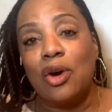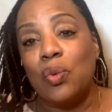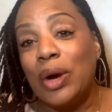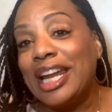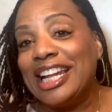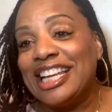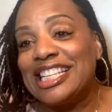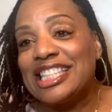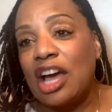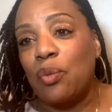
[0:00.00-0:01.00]
what it
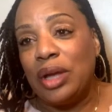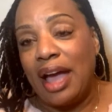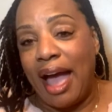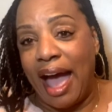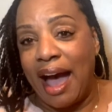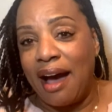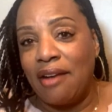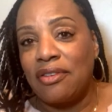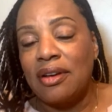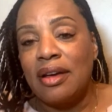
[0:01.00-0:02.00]
is that we
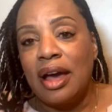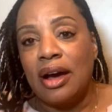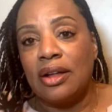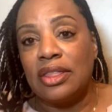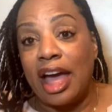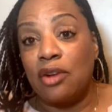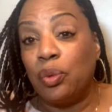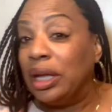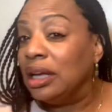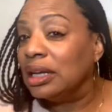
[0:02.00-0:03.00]
have that
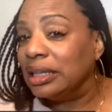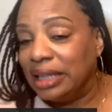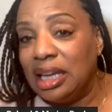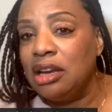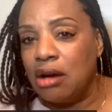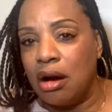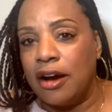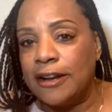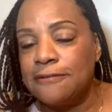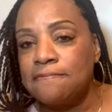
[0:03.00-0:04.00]
we lean
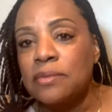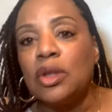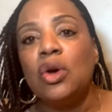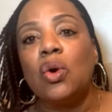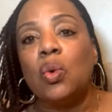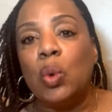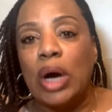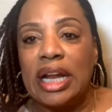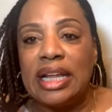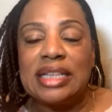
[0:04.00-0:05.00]
on,
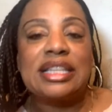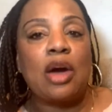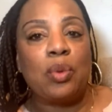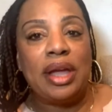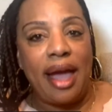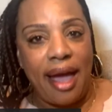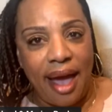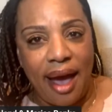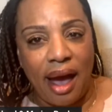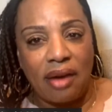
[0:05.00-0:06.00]
what it is that we
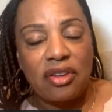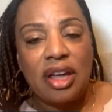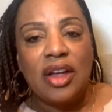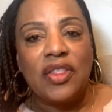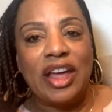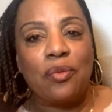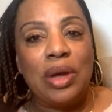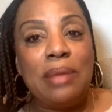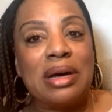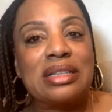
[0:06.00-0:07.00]
have that
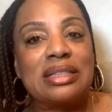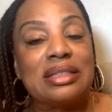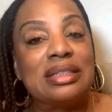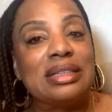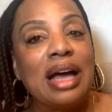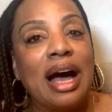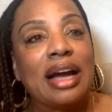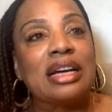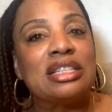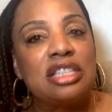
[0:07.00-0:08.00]
we must
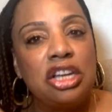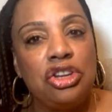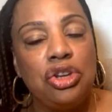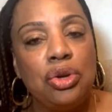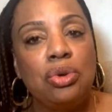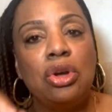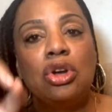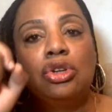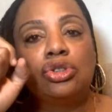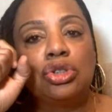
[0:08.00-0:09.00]
continue
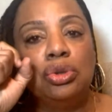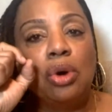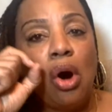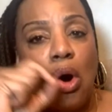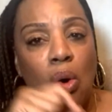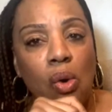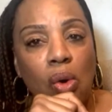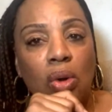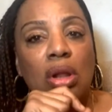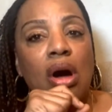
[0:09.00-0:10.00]
to
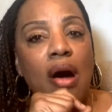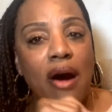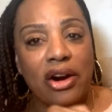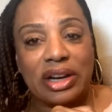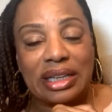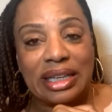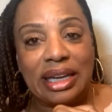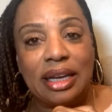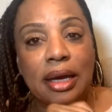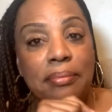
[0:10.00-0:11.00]

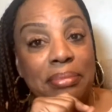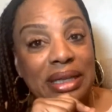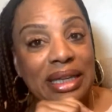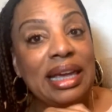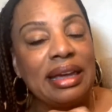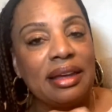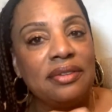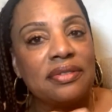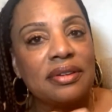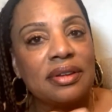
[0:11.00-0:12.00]
wholeheartedly believe.